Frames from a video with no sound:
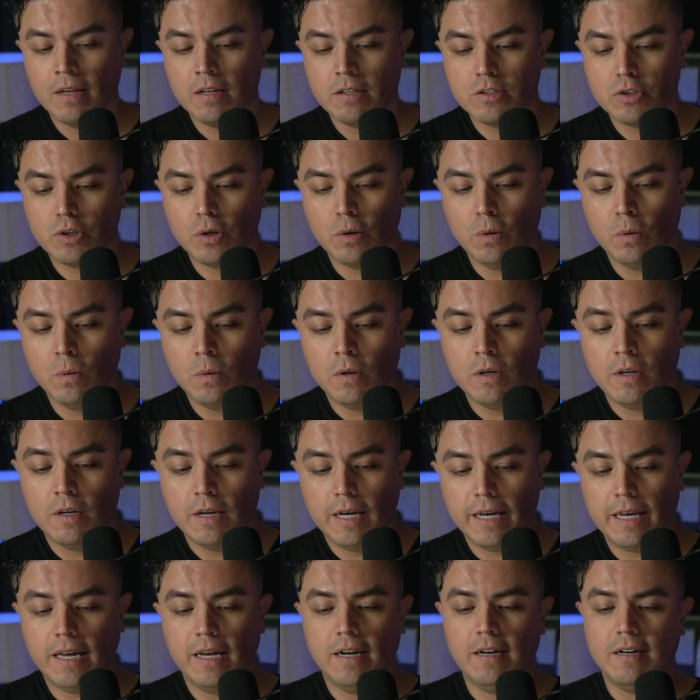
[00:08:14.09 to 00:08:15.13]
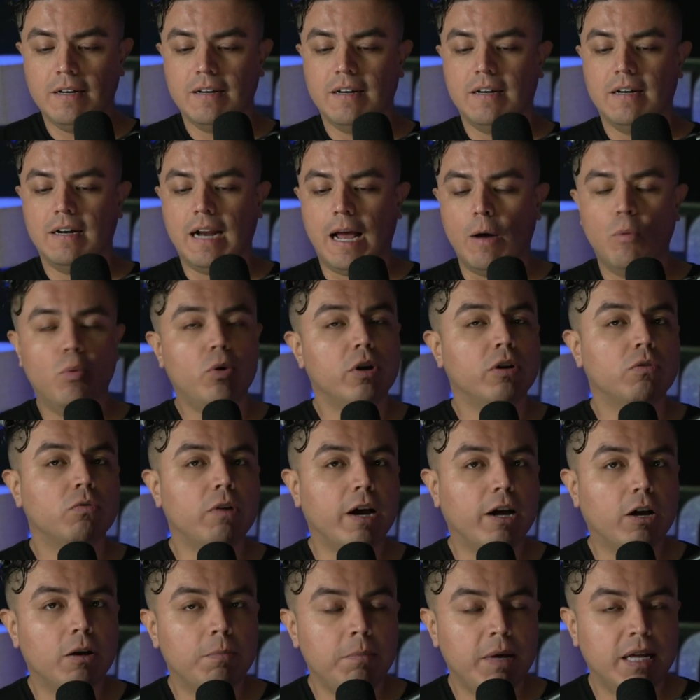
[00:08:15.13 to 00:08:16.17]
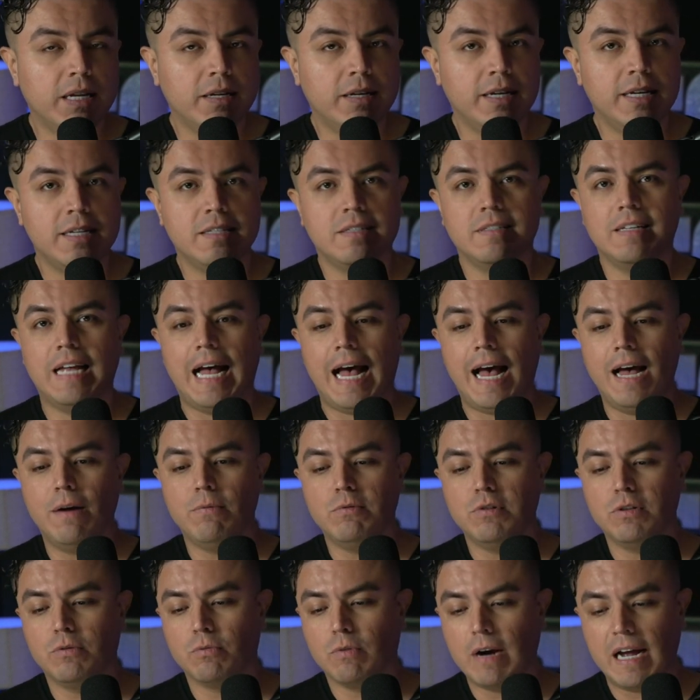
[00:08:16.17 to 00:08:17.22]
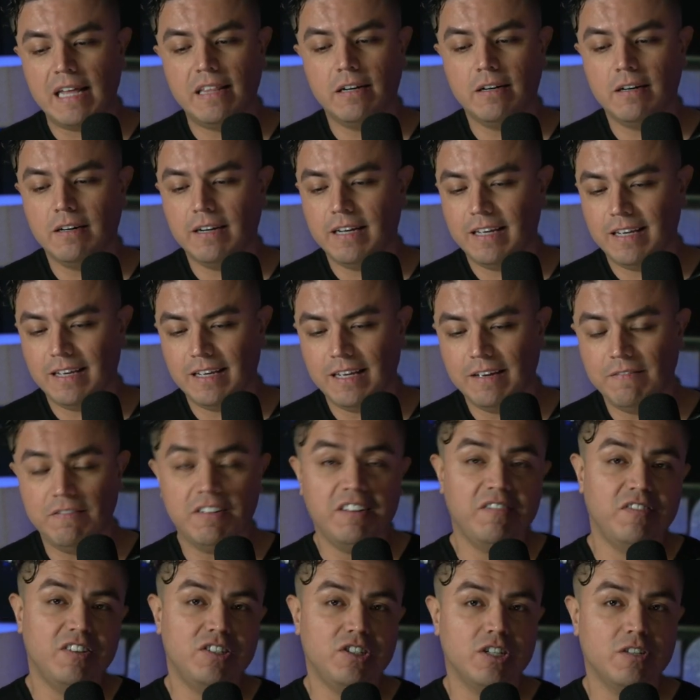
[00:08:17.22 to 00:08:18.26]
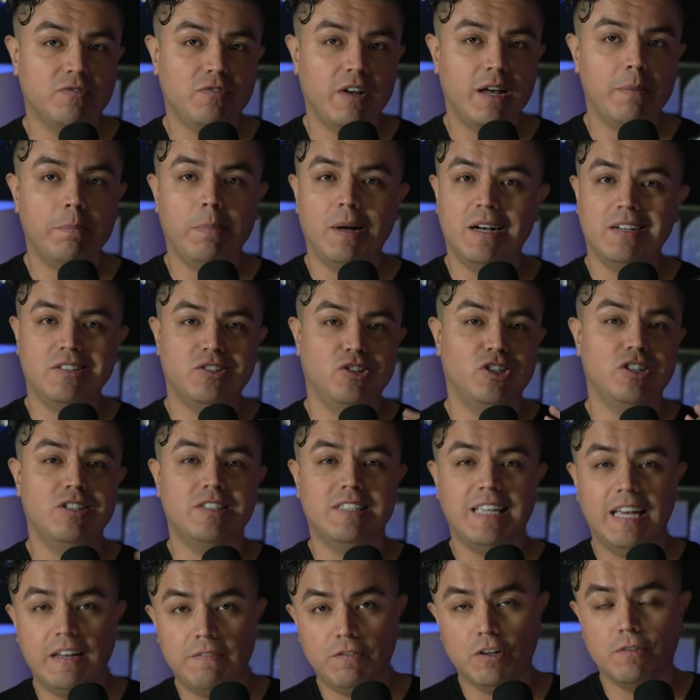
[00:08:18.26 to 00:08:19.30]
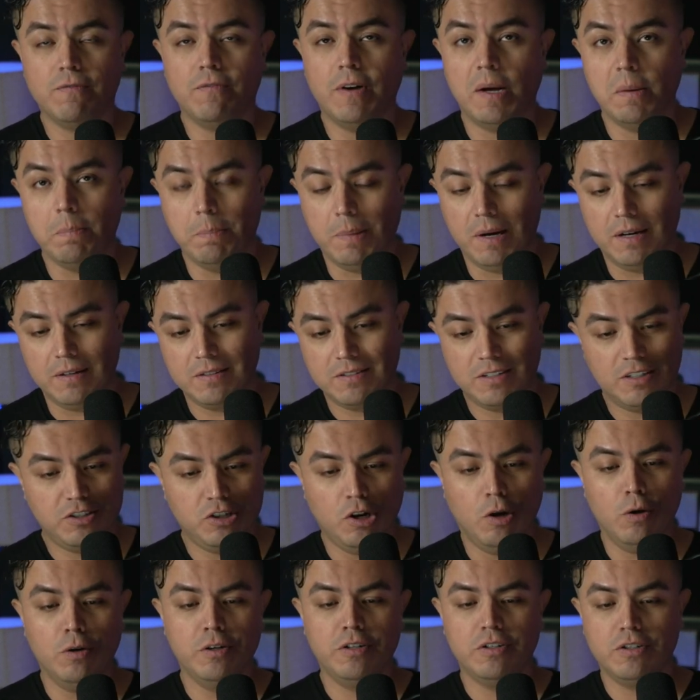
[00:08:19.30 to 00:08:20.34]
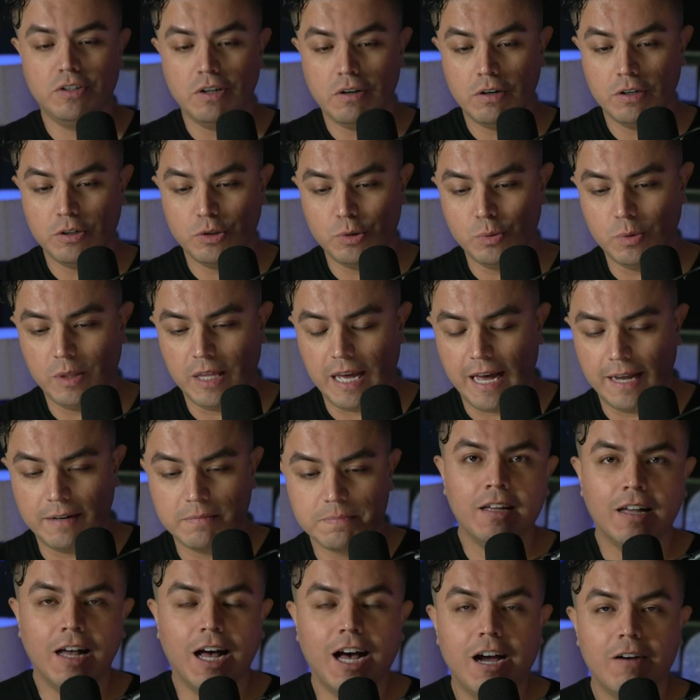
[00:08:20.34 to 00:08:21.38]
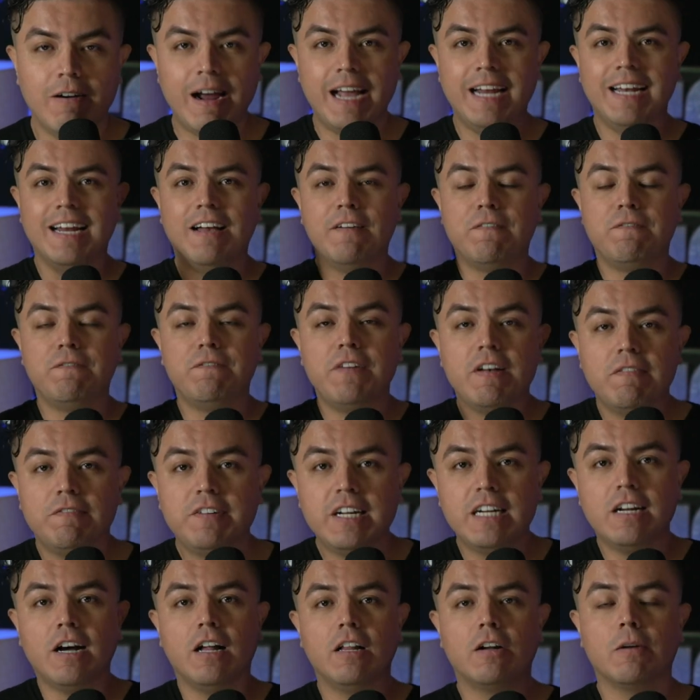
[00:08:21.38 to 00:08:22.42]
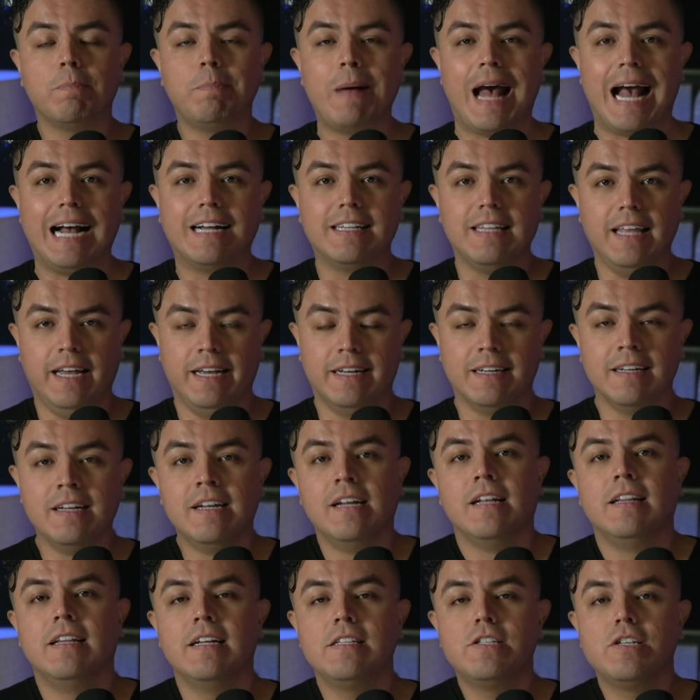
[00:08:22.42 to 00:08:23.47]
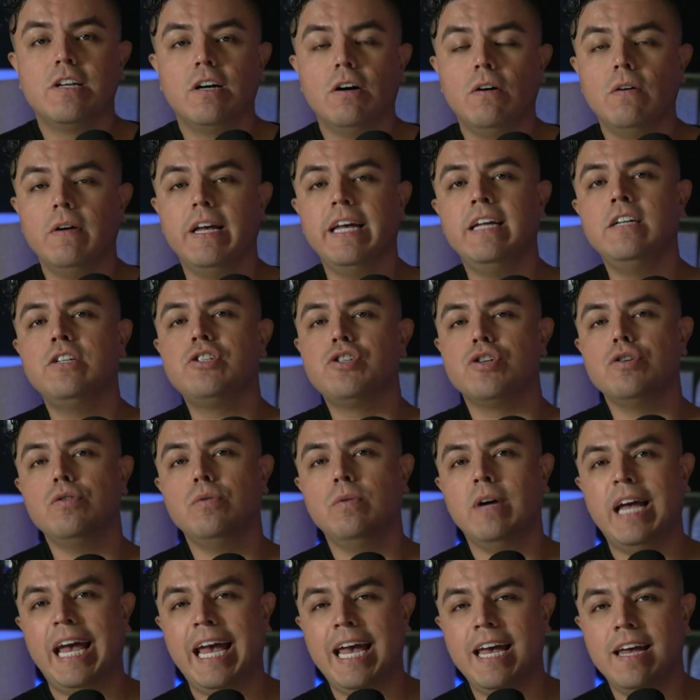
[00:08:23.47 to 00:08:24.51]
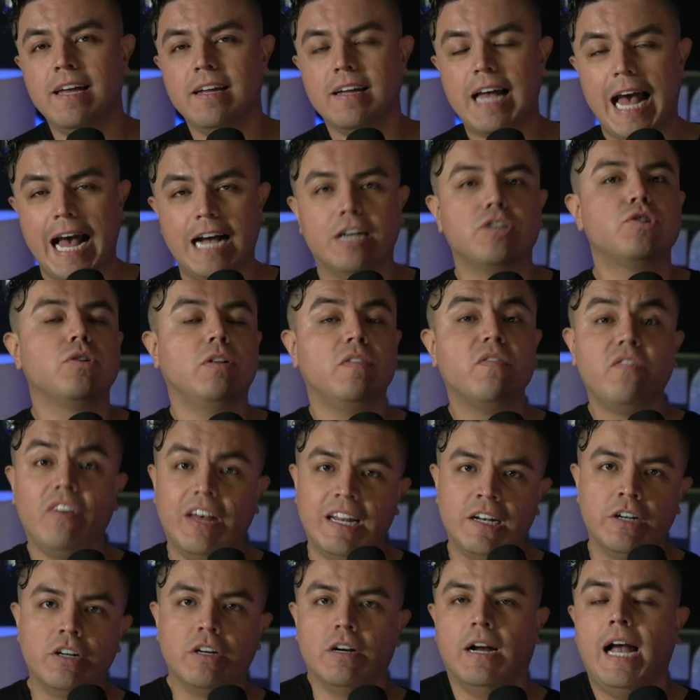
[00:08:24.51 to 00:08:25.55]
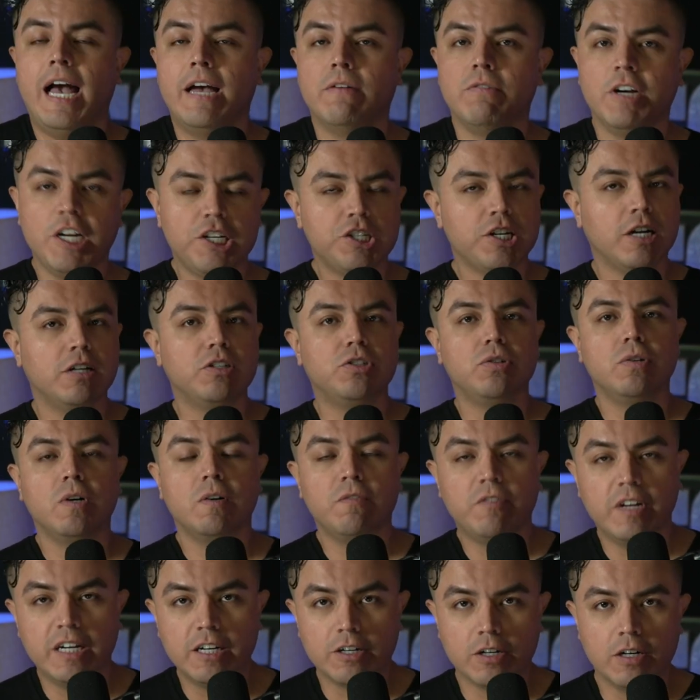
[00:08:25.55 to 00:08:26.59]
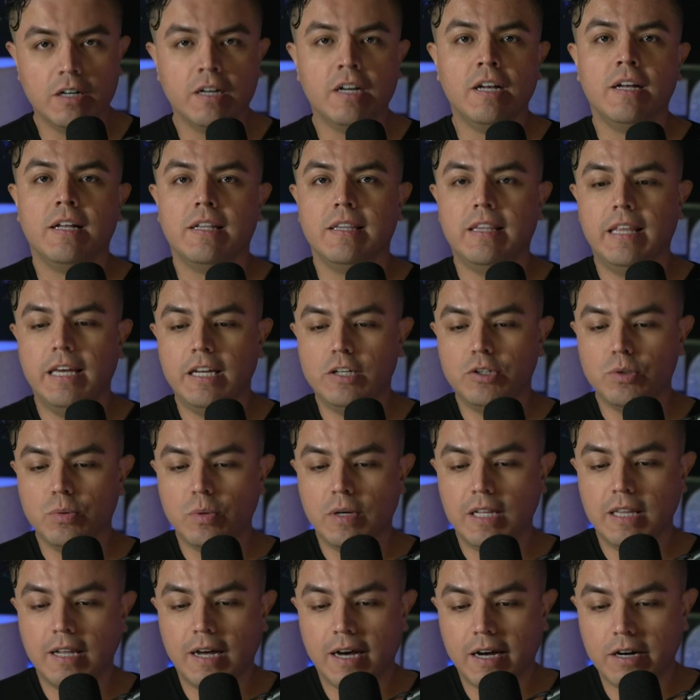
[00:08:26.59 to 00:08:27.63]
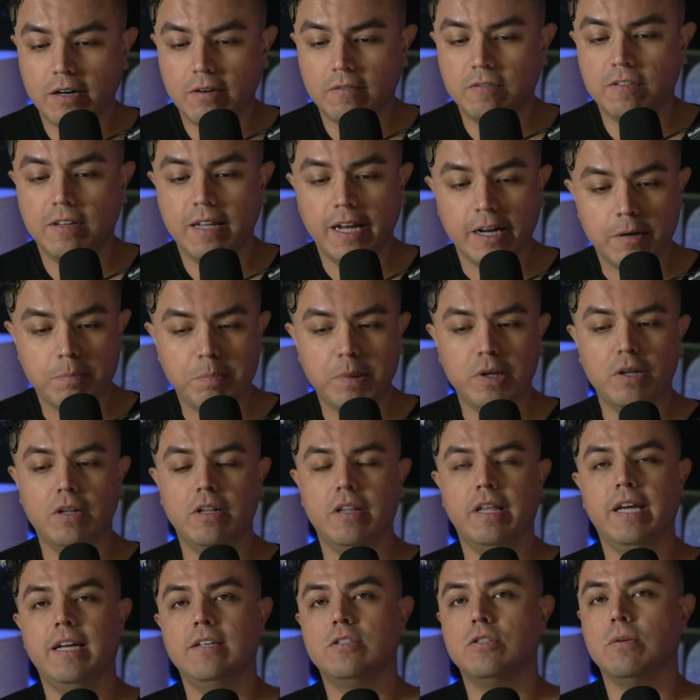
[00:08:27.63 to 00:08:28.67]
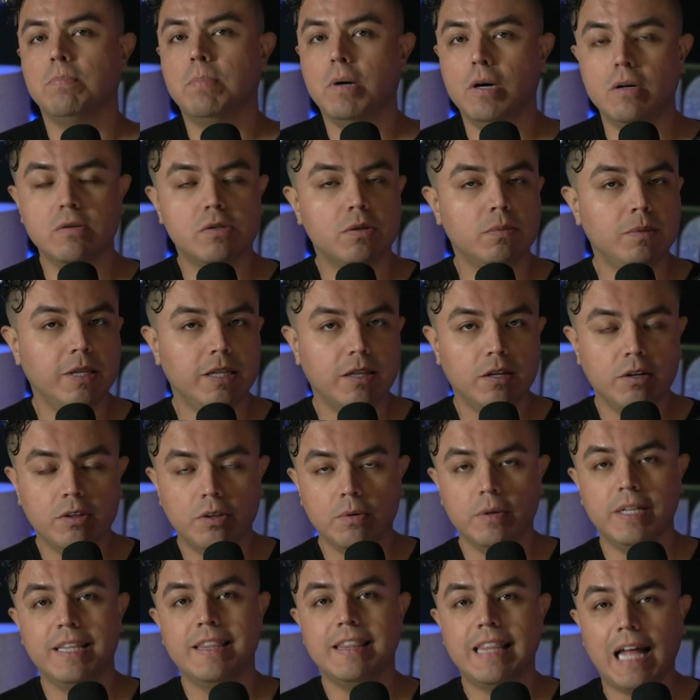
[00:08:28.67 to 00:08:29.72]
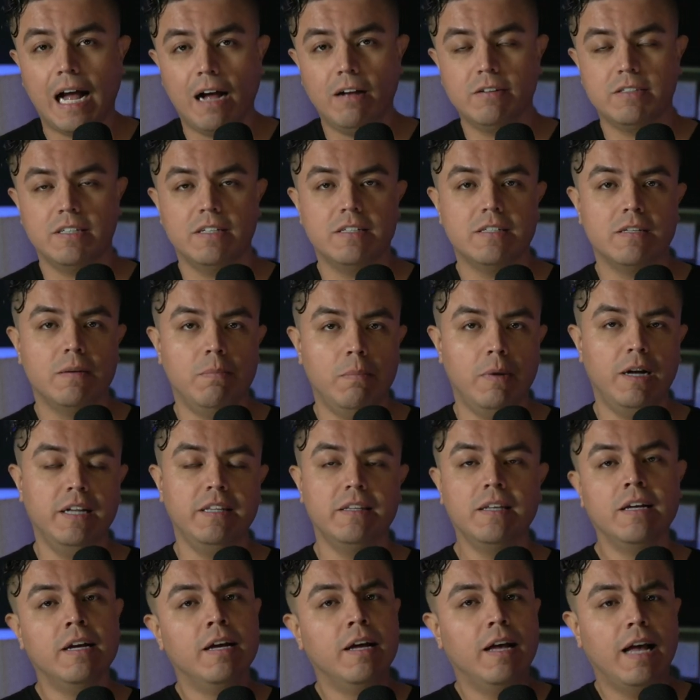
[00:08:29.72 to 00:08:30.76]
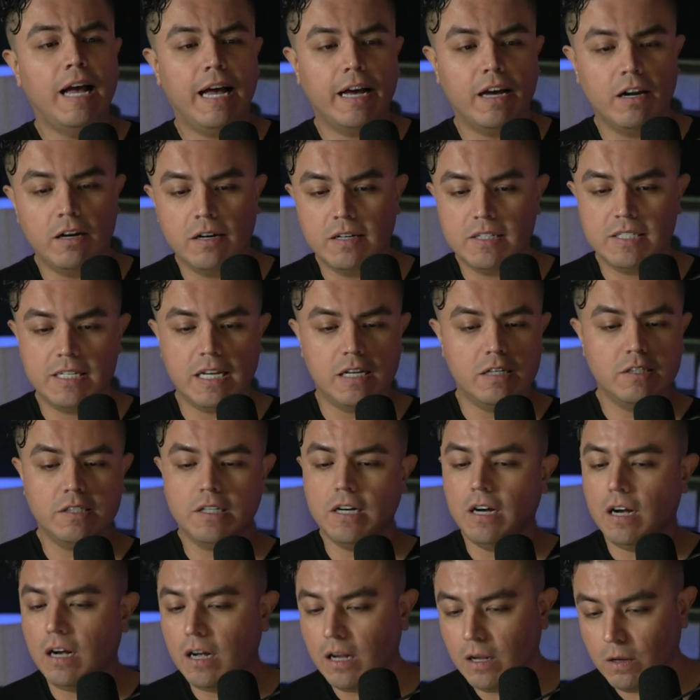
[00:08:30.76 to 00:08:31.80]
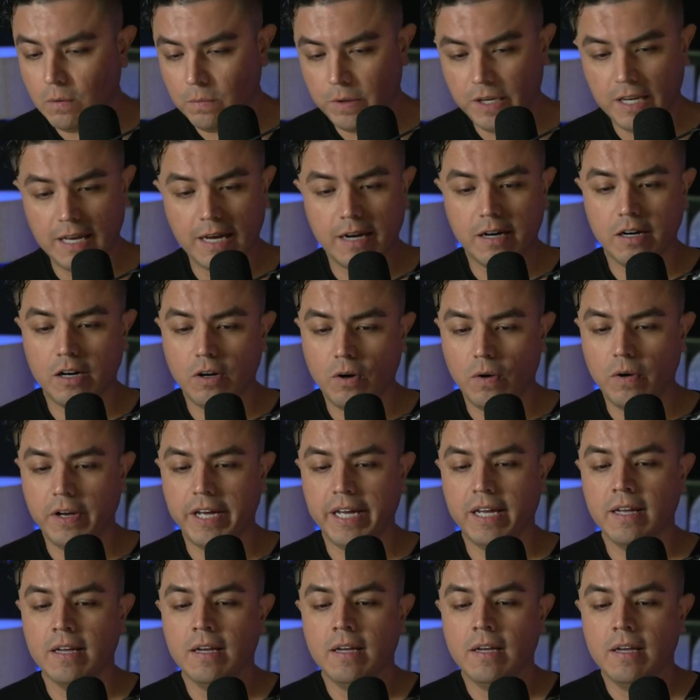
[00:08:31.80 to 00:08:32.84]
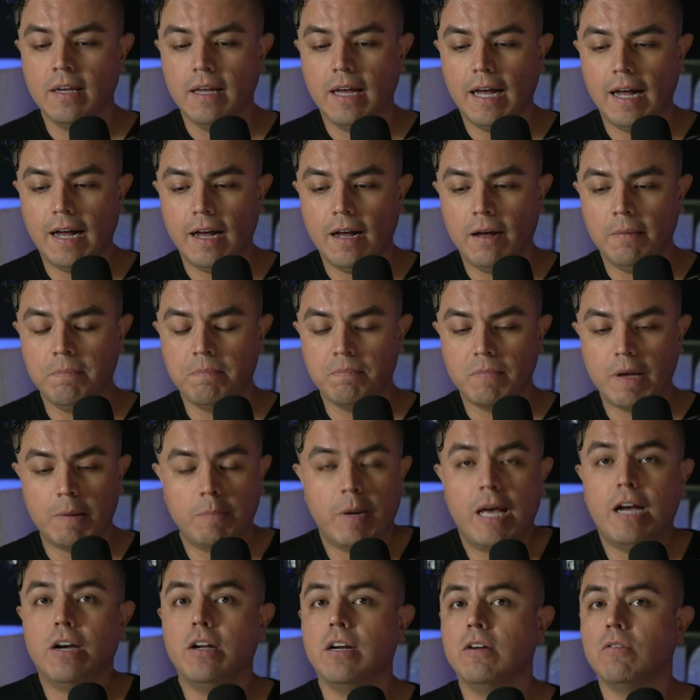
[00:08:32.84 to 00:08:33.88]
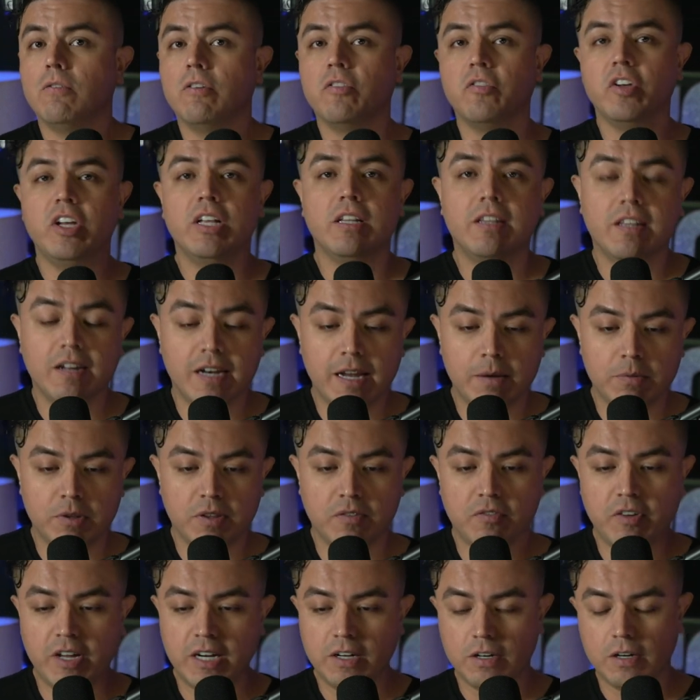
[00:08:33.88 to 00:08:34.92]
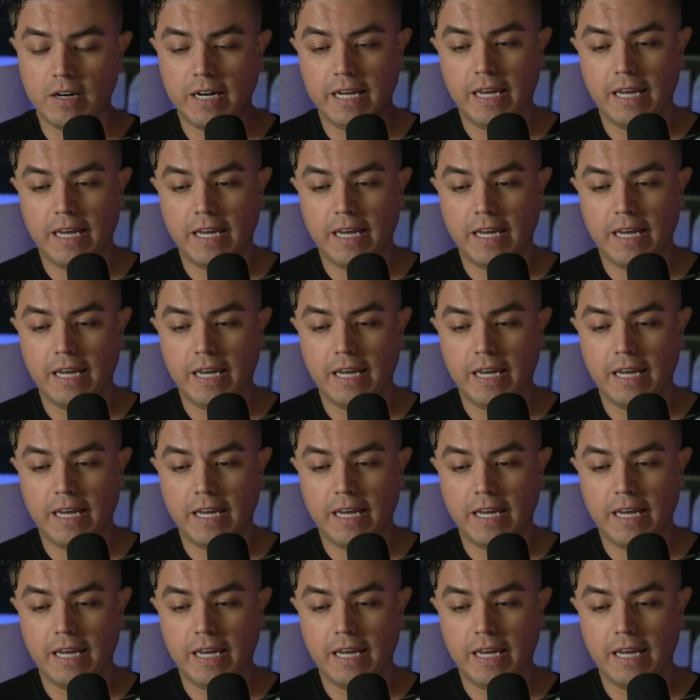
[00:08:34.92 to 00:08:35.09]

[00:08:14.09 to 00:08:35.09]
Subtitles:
So again, I wouldn't recommend this. I would rather, even if it's just $5, just save your $5. So don't do that. All right, a $50 backlink. Let's go into a actual vendor. I reached out to a vendor. They do a lot of link building. Supposedly they're doing thousands a month. I got on a sales call. We got it going. I'm not going to reveal the name of the vendor.